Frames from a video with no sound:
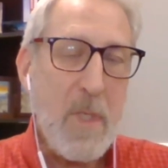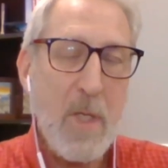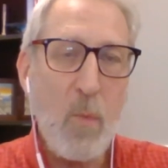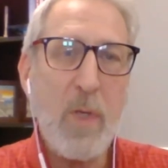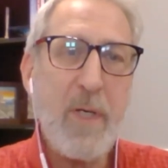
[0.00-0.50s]

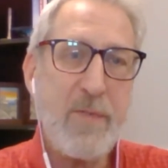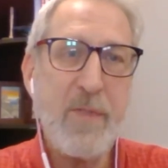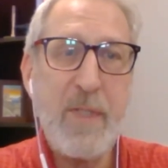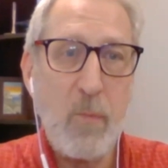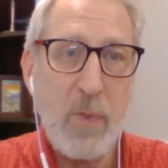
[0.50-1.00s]
And what is
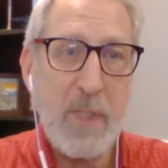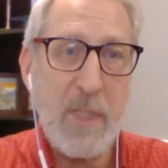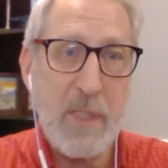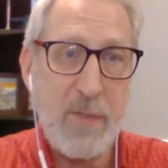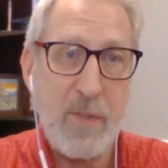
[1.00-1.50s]
it that
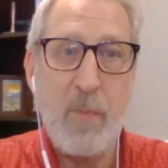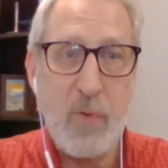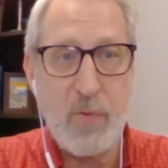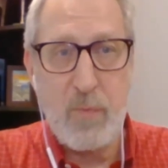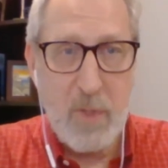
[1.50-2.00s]
really is, and the
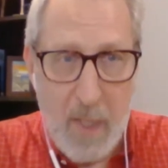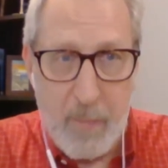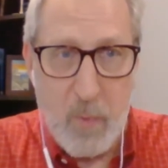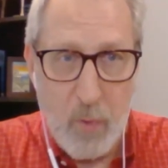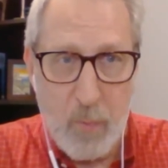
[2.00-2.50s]
most
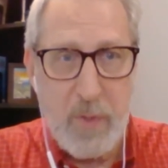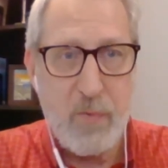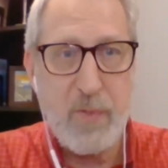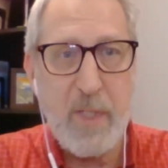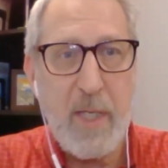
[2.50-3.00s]
common word we
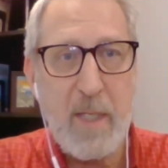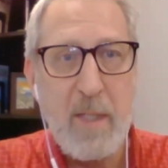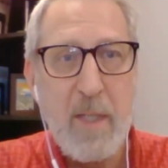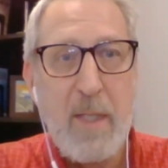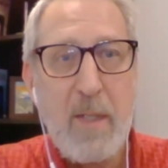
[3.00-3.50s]
use
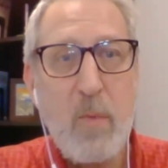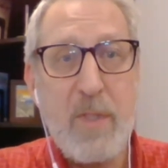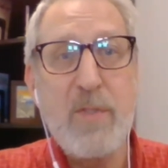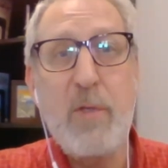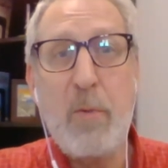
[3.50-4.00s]
today,
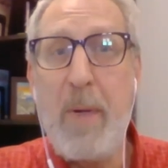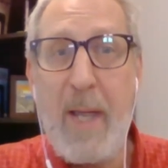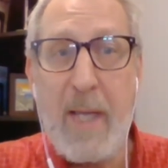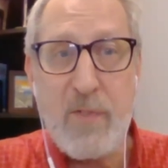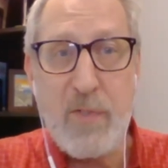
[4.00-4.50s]
what is their
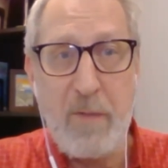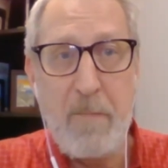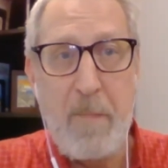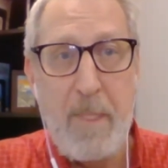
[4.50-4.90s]
passion?